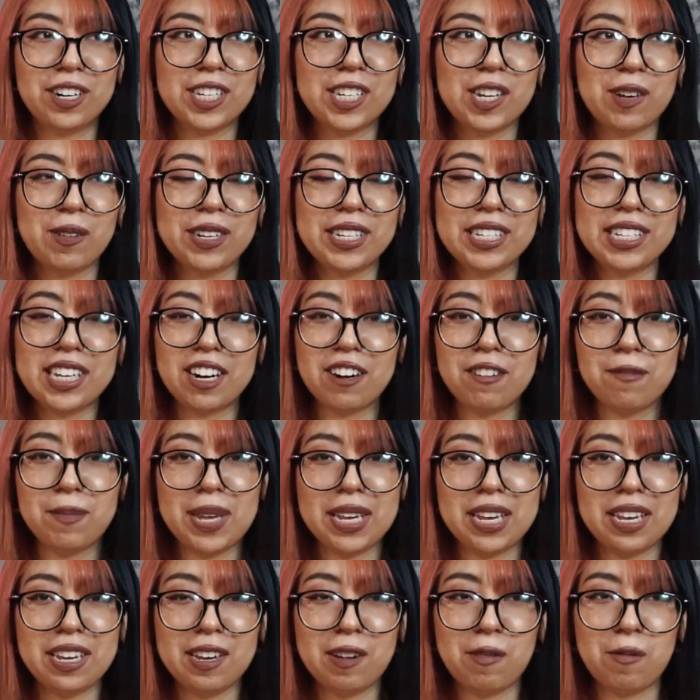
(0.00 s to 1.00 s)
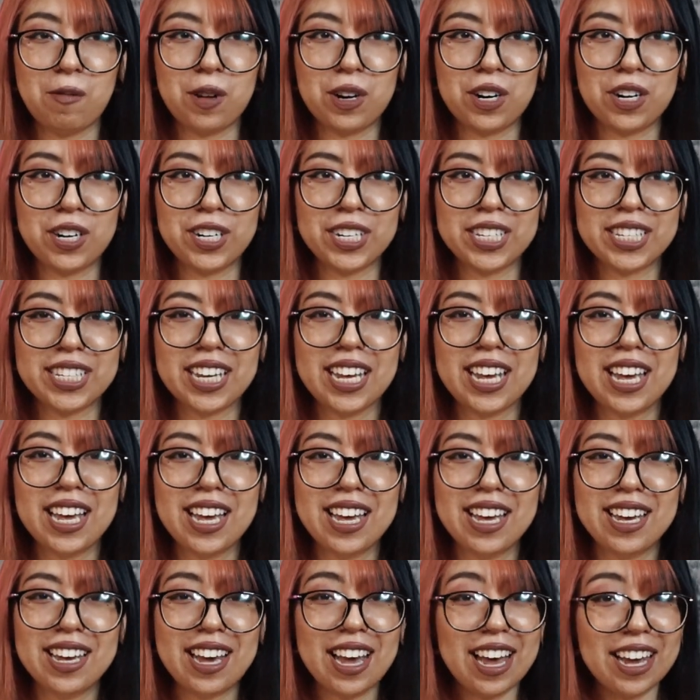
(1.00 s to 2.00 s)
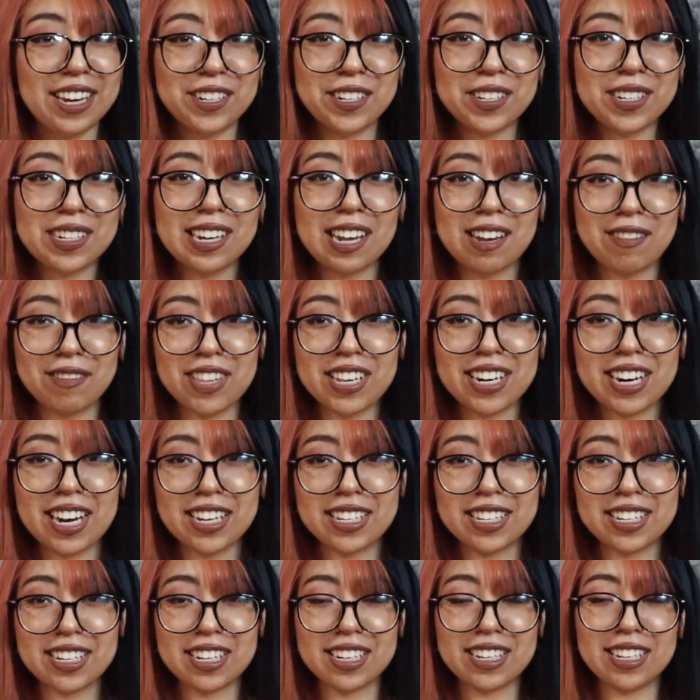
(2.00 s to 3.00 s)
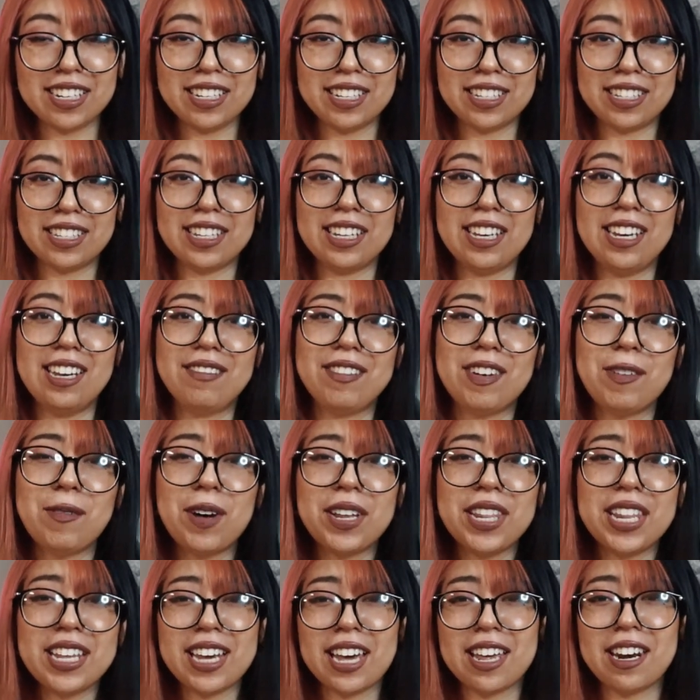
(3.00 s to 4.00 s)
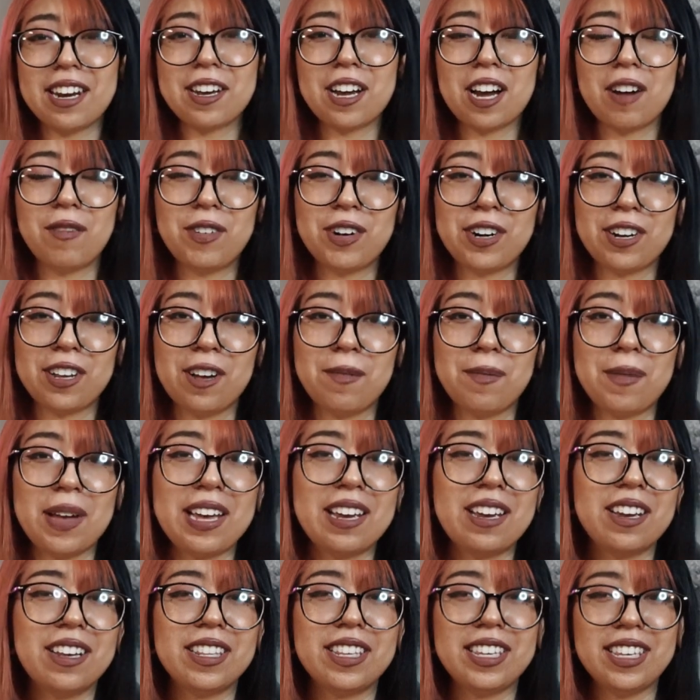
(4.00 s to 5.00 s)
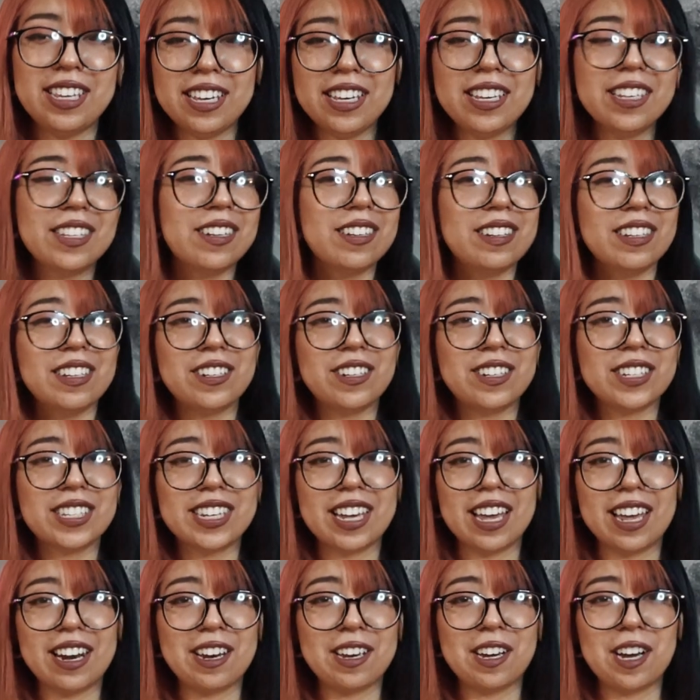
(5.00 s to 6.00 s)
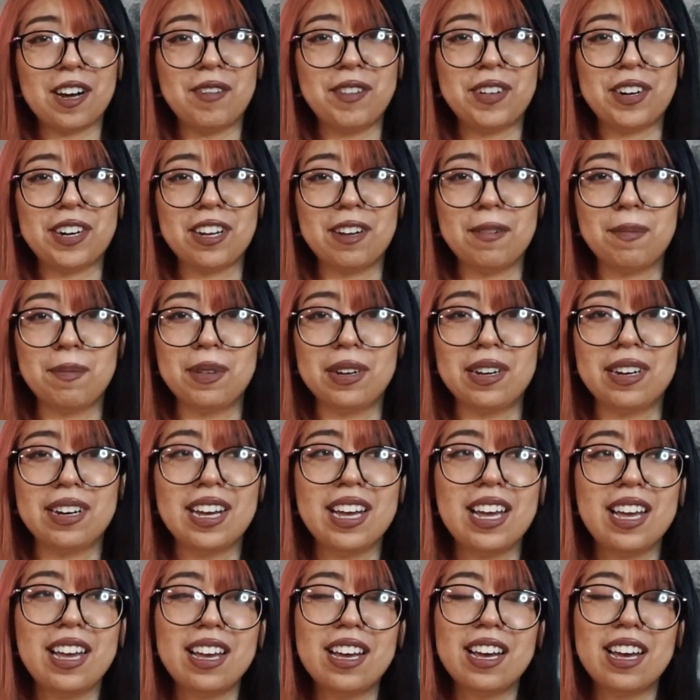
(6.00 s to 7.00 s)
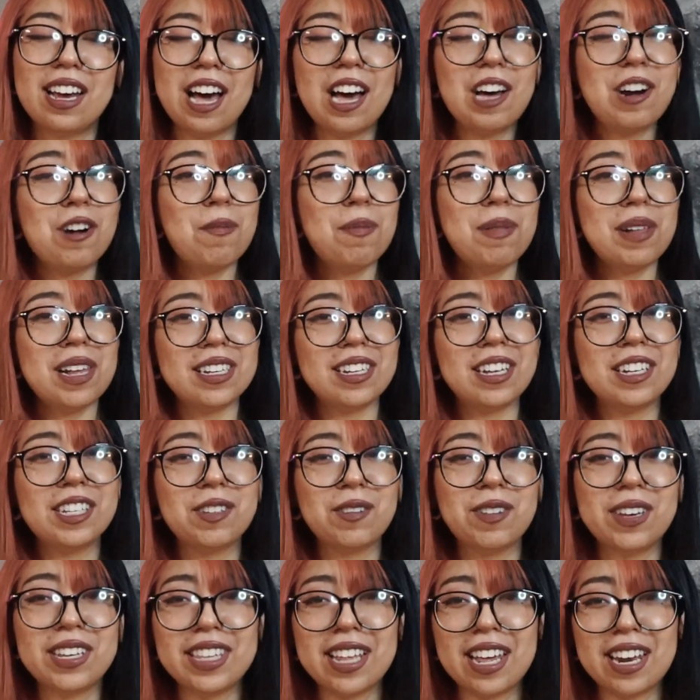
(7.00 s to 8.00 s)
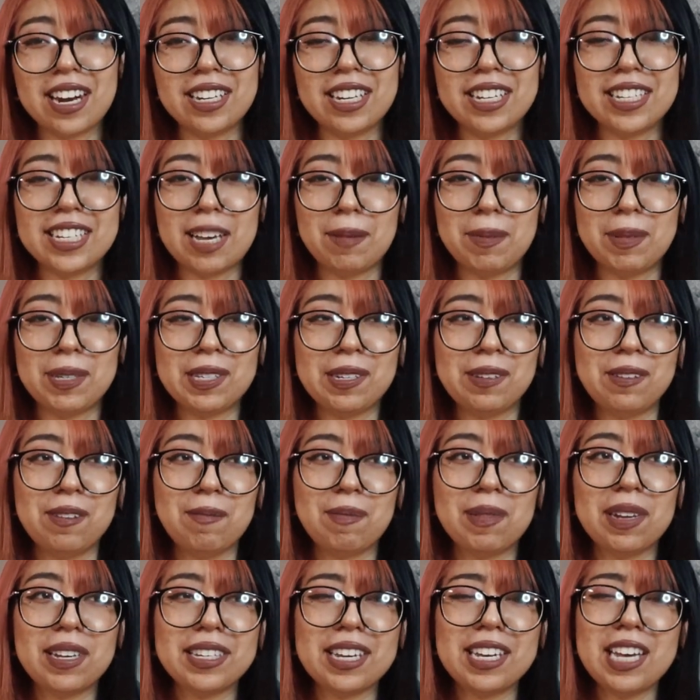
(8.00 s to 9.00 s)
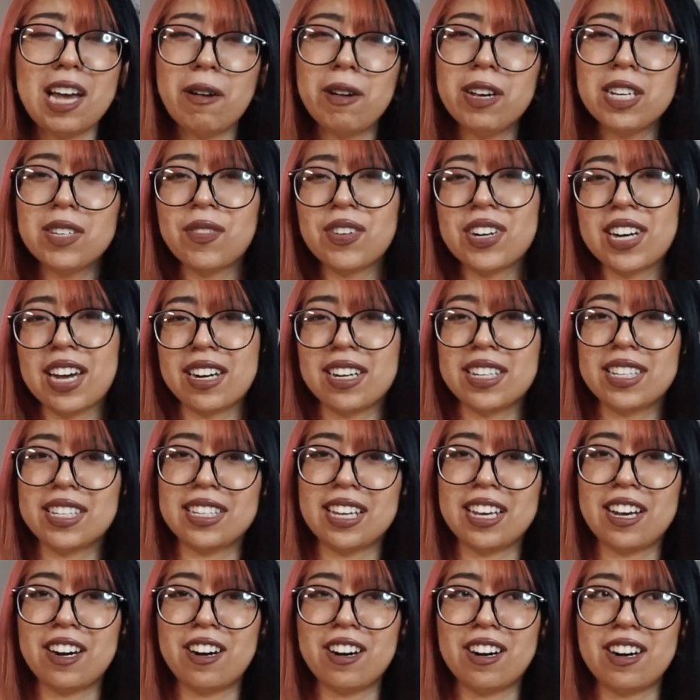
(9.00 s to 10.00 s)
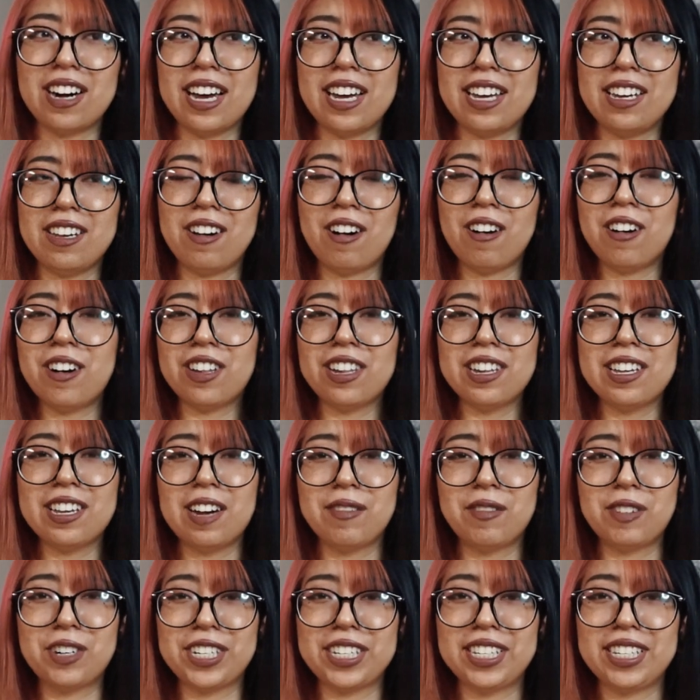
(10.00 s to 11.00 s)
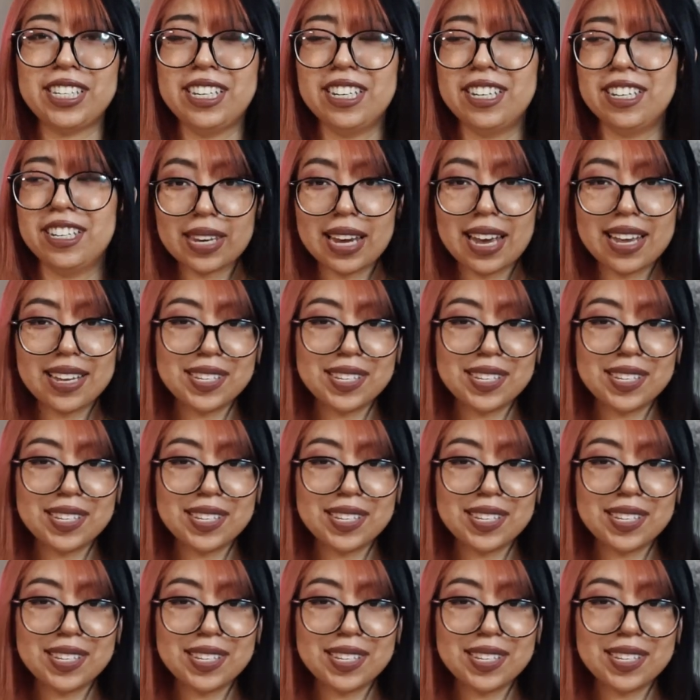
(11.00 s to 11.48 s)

So instead of making it worse, I just left it as it is. If I want to get it covered up, I can easily just get it covered up, but I don't plan on doing that anytime soon. Plus, I always forget it's there. I hardly ever see it.